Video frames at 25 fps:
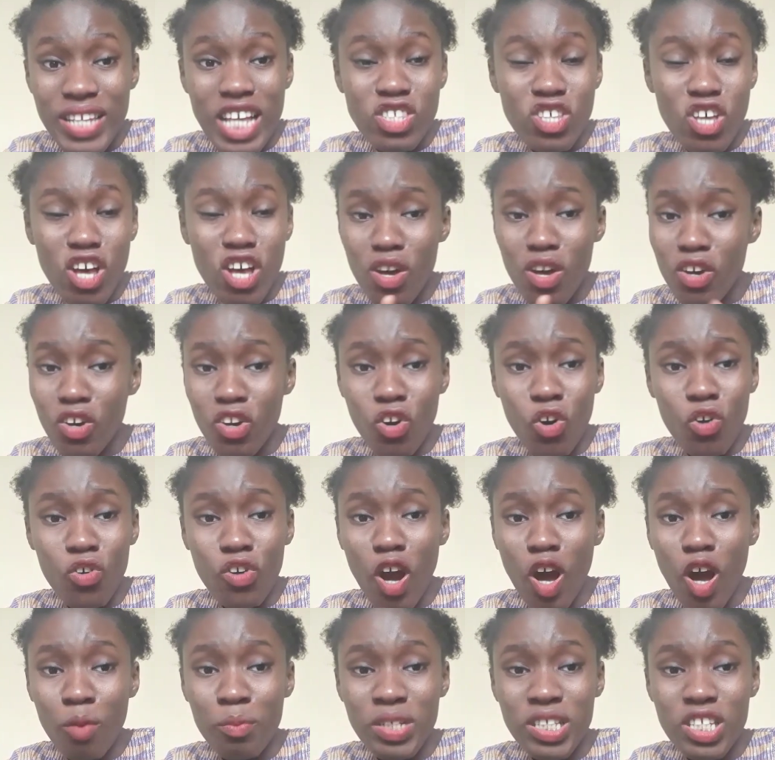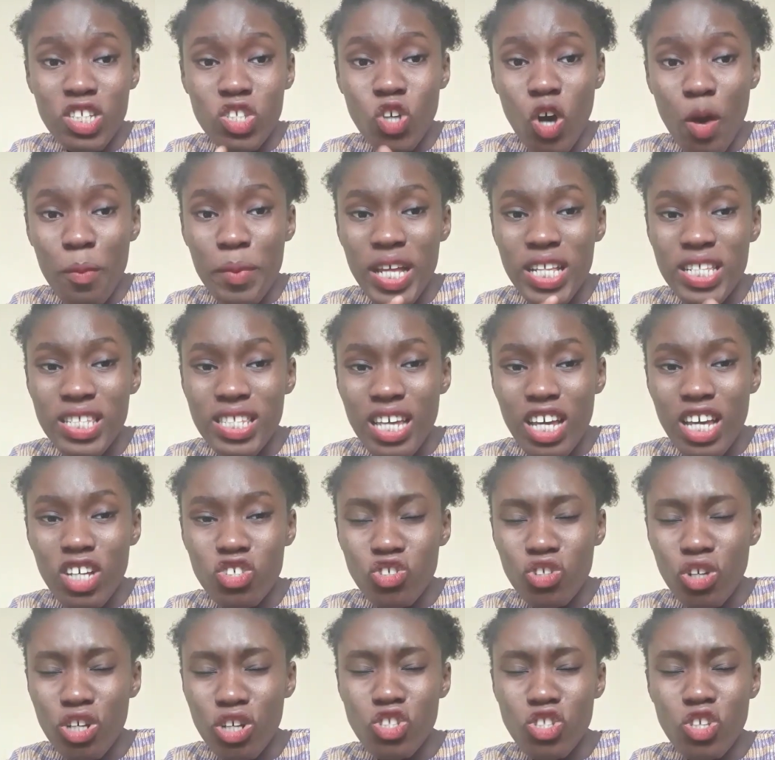I saw Coral be this comment
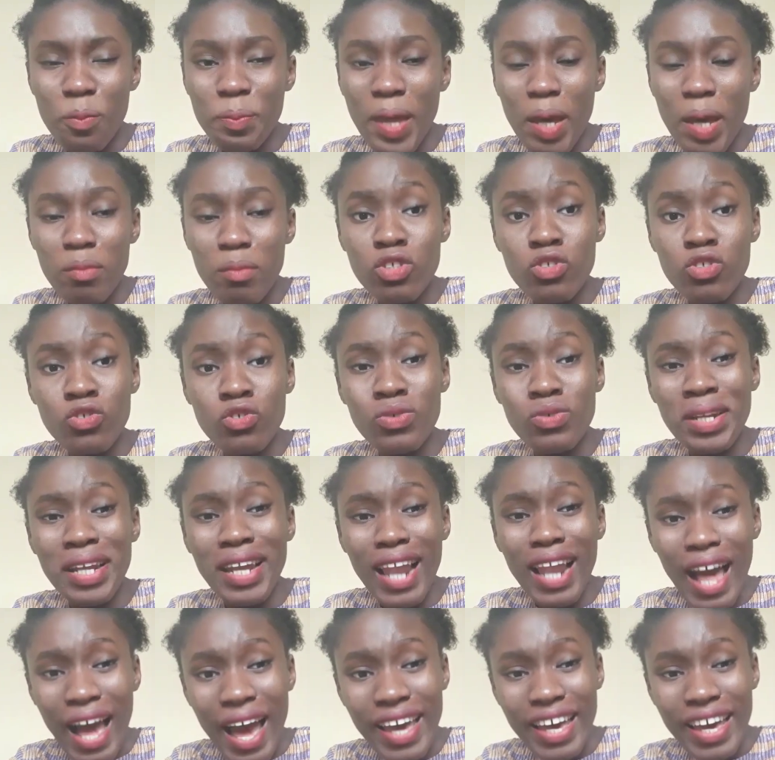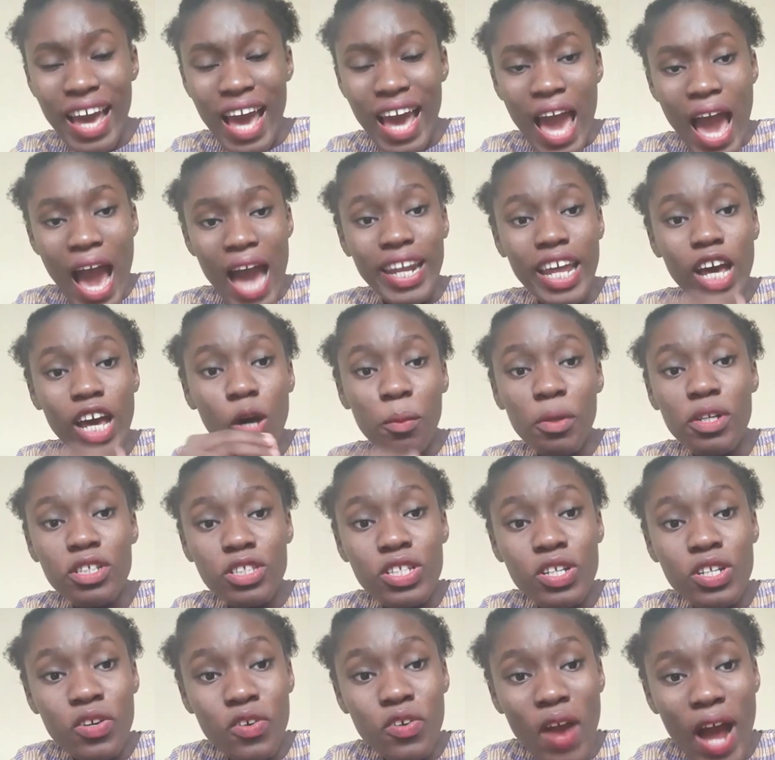section sometime in July, and I
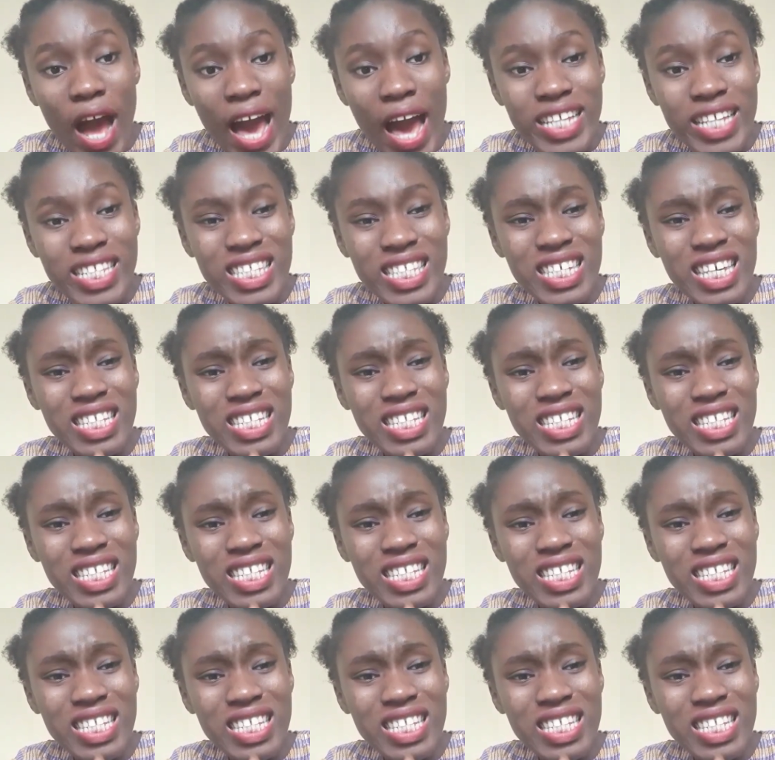almost cried.